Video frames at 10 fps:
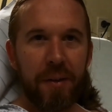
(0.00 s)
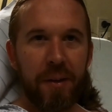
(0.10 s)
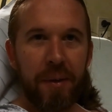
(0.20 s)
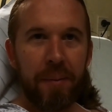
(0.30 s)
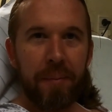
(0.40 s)

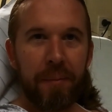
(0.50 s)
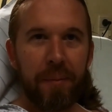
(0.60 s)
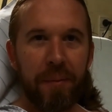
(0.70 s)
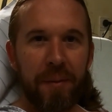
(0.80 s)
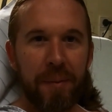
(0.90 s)
see it
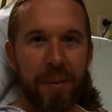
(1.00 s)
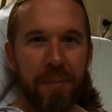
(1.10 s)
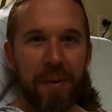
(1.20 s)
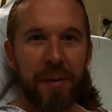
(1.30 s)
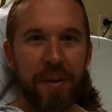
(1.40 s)
a
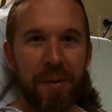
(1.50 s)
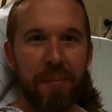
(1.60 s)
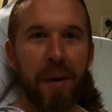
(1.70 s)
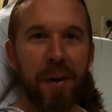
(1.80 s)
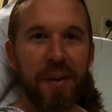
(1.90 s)
bit more,
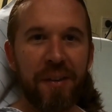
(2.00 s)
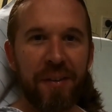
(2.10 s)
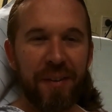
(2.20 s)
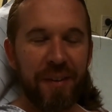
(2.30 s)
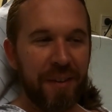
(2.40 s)
some modest
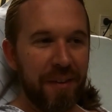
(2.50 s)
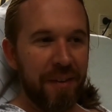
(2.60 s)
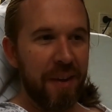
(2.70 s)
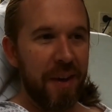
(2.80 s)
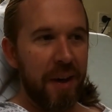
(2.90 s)

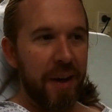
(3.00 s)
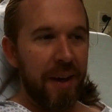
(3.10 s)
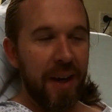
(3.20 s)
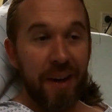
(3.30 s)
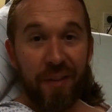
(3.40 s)
photos.
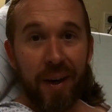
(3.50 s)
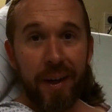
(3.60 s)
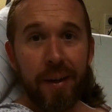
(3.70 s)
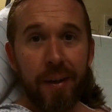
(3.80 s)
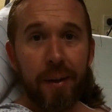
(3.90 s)
It's
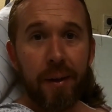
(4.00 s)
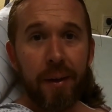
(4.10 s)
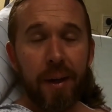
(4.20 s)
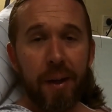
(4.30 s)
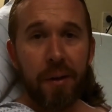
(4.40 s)
fine,
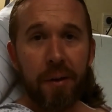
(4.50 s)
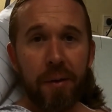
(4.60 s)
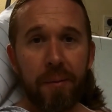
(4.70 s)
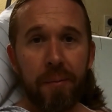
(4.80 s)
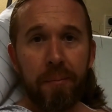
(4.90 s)
hasn't
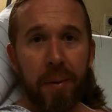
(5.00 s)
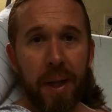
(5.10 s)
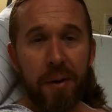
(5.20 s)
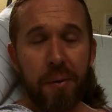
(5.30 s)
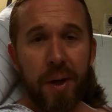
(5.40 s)

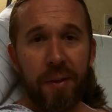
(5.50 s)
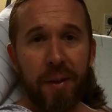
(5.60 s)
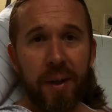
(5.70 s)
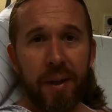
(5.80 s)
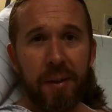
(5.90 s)
bled or
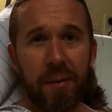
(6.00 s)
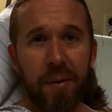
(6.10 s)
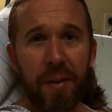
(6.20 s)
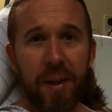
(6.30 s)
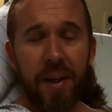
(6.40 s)
anything, I
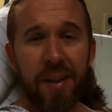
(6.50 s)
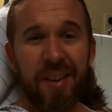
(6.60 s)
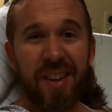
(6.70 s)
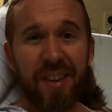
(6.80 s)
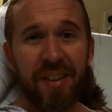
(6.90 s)
don't think.
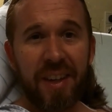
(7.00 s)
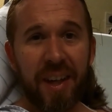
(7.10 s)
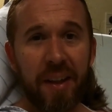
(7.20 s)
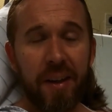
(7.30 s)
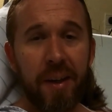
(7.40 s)
It's stitched
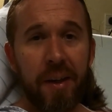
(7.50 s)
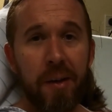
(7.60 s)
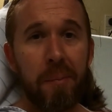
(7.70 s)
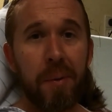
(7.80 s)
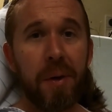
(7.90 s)
together,
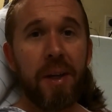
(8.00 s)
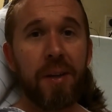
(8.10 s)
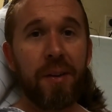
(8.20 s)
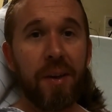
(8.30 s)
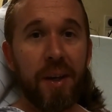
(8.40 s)
but
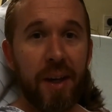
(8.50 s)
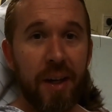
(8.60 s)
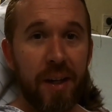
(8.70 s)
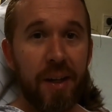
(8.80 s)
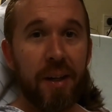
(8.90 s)
it's
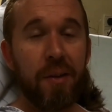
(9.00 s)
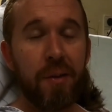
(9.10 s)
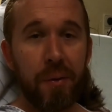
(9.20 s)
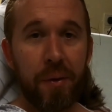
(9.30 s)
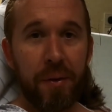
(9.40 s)
getting
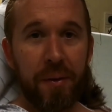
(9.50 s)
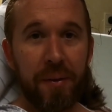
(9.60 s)
sore.